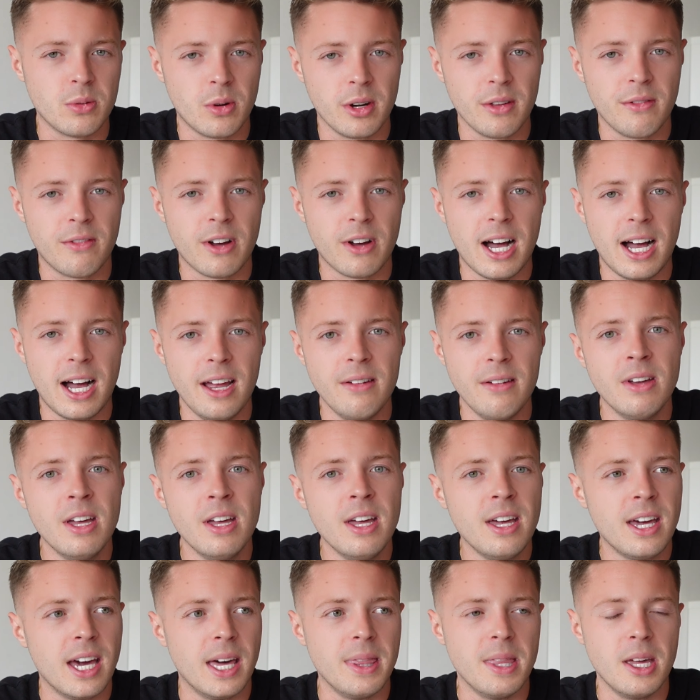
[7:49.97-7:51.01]
25,
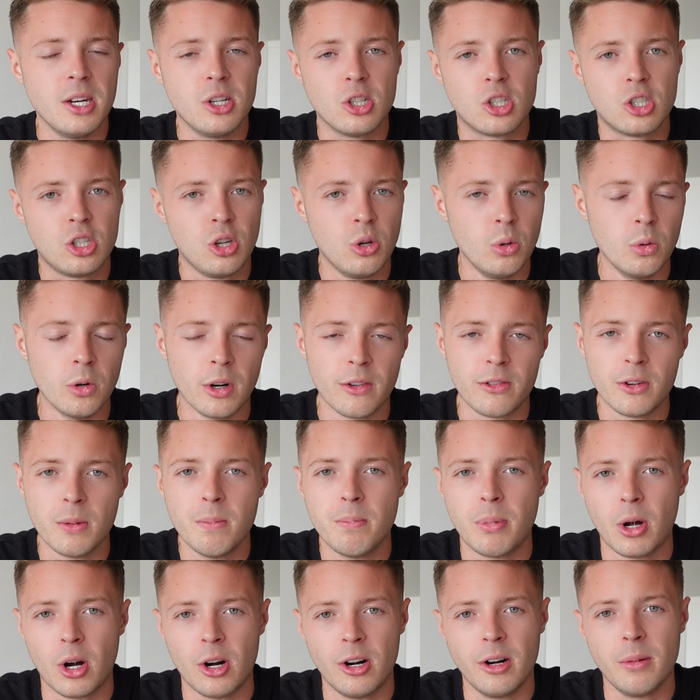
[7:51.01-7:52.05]
and then just tour from
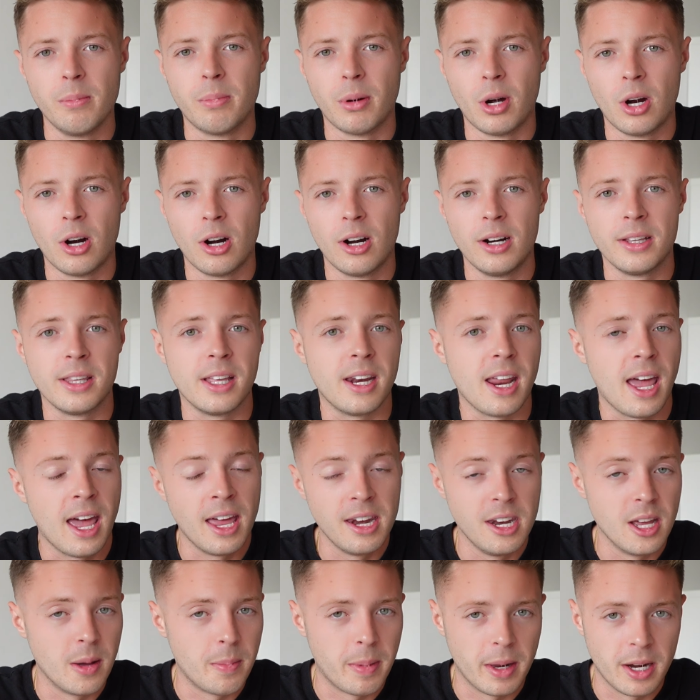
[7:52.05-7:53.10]
bar to bar and then
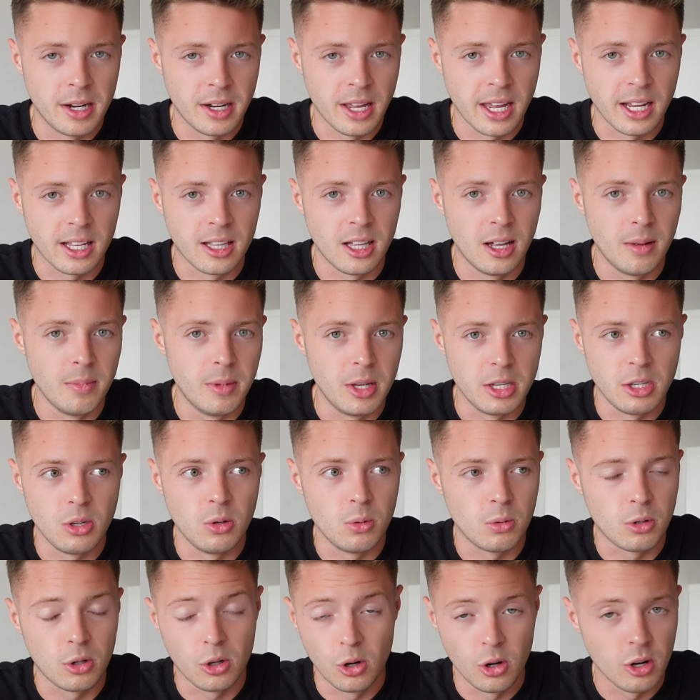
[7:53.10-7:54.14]
end up at a nightclub that
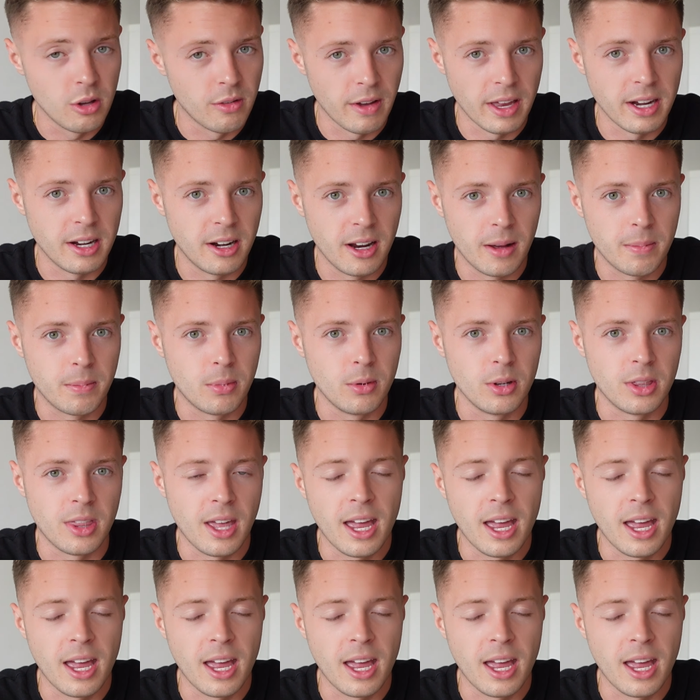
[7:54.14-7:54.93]
you could have ended up with